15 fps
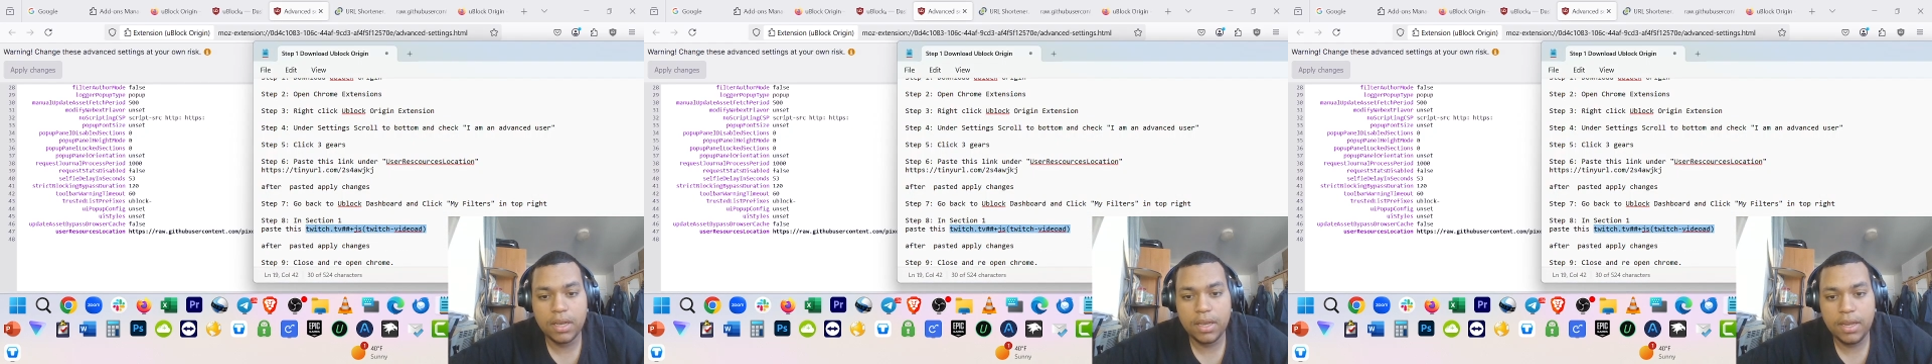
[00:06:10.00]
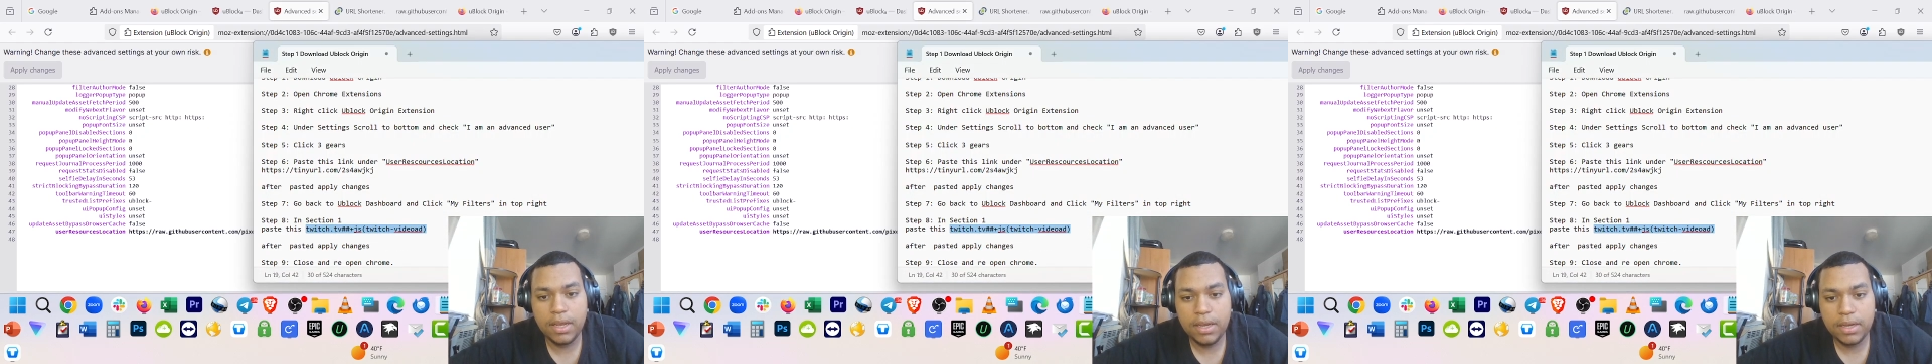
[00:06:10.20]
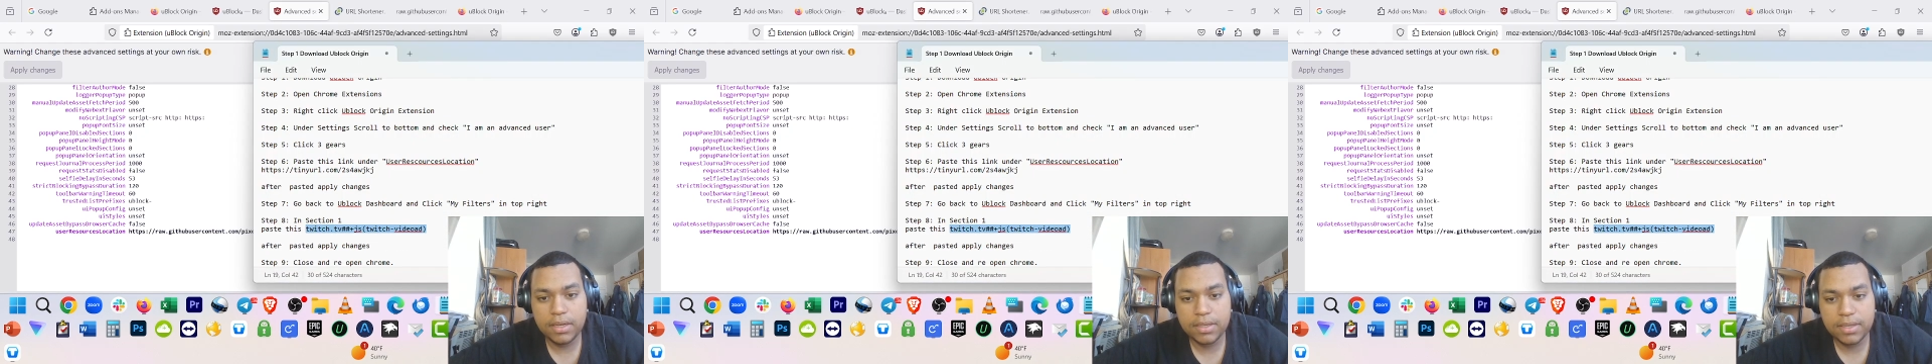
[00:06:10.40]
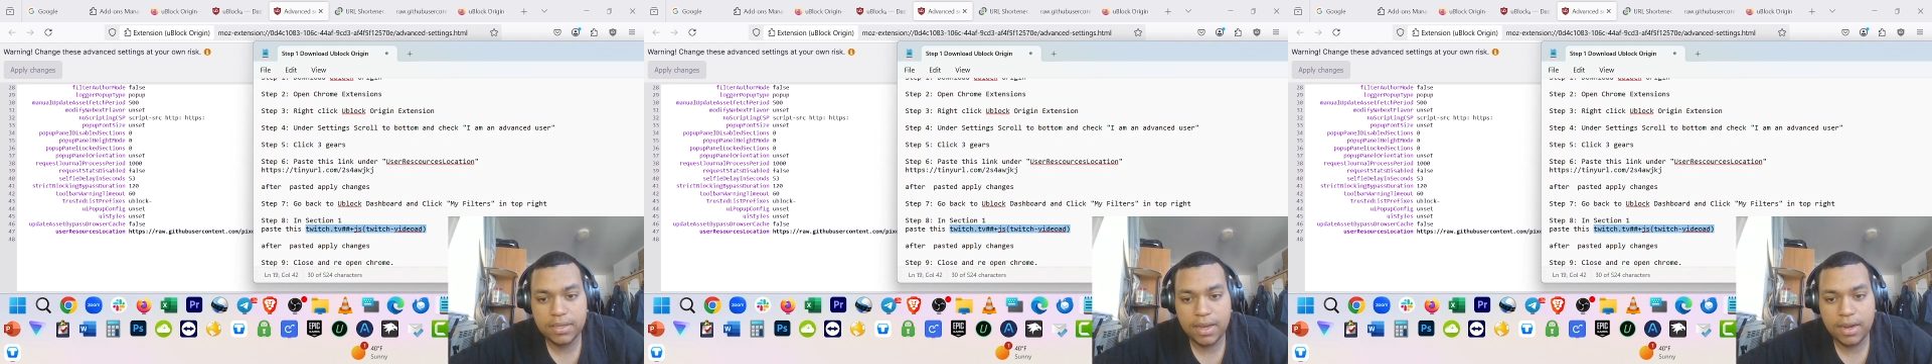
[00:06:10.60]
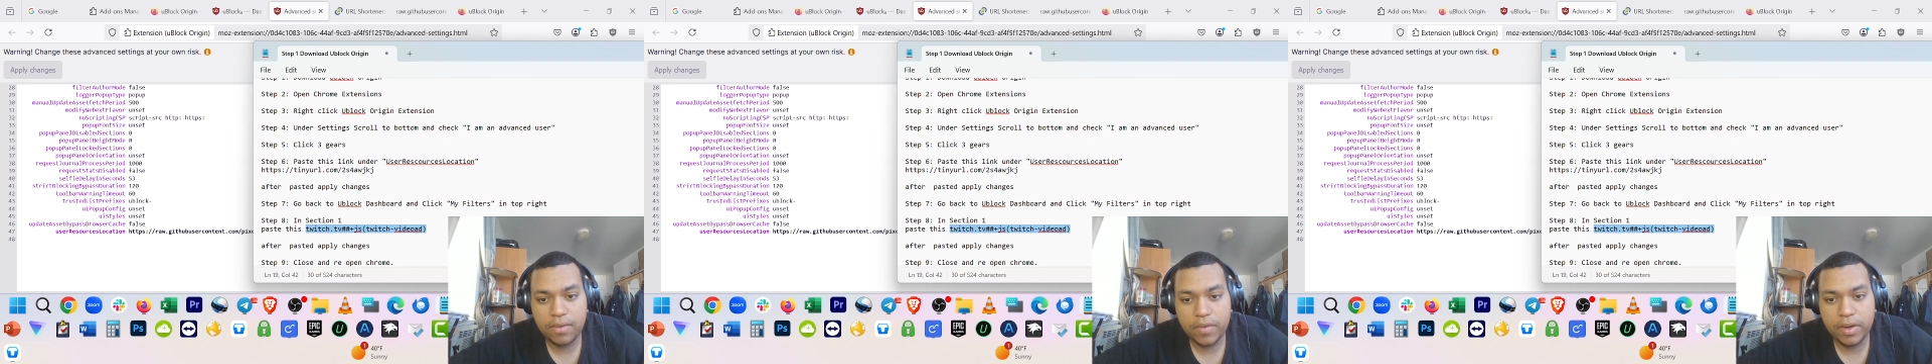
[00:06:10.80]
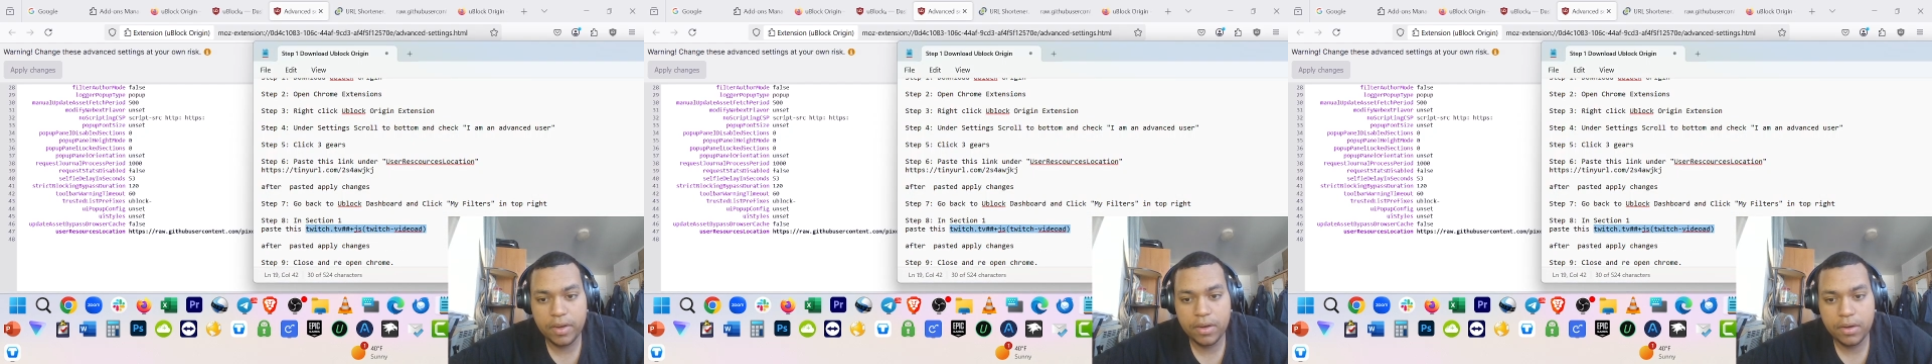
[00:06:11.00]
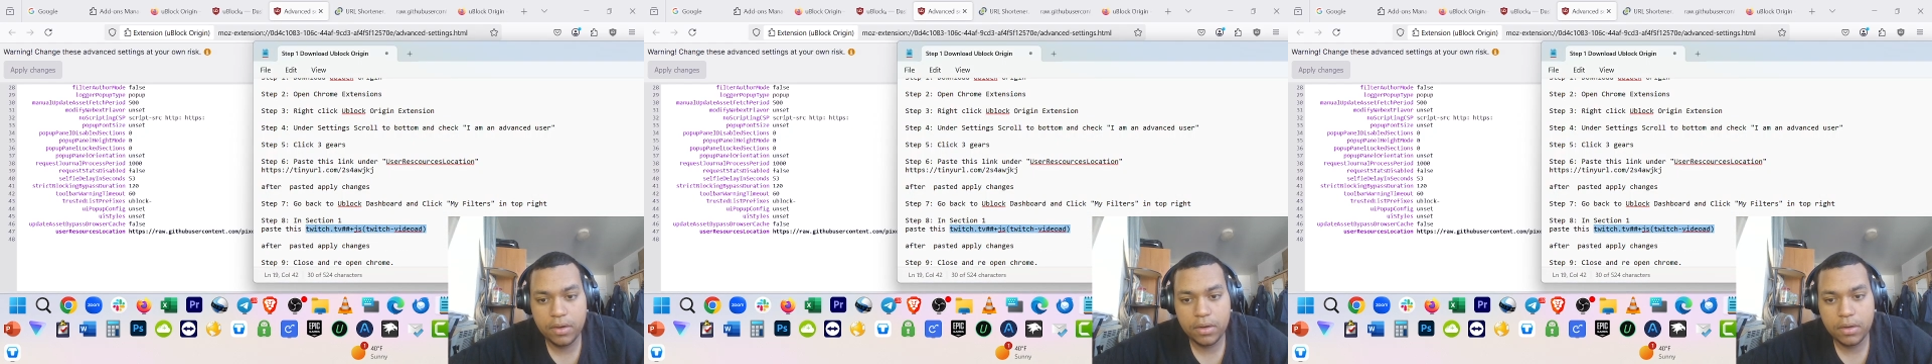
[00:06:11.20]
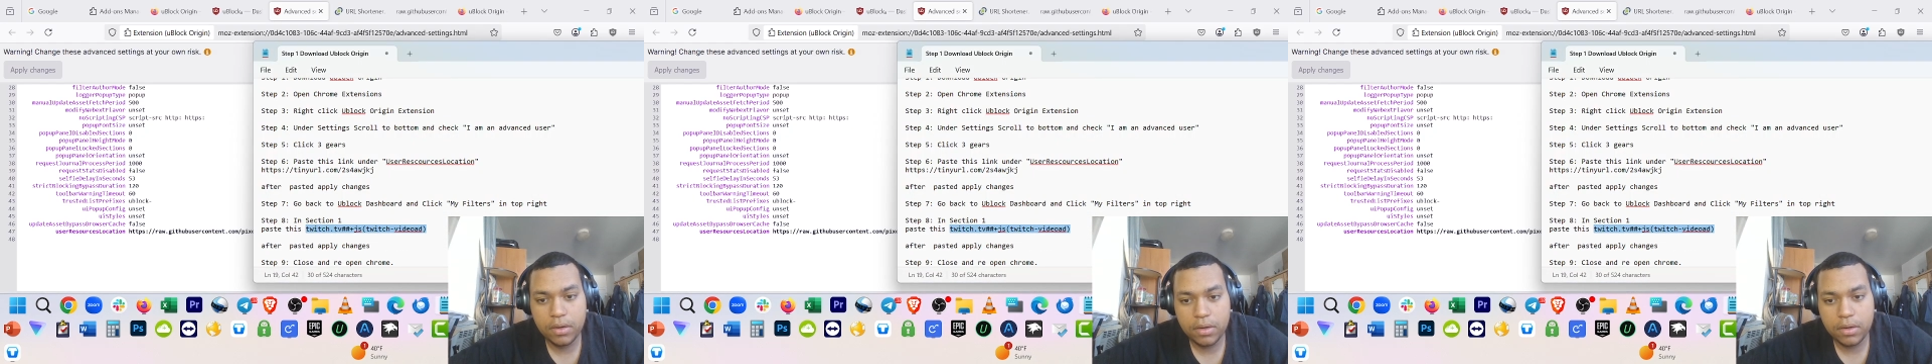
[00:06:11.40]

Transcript: link inside of here.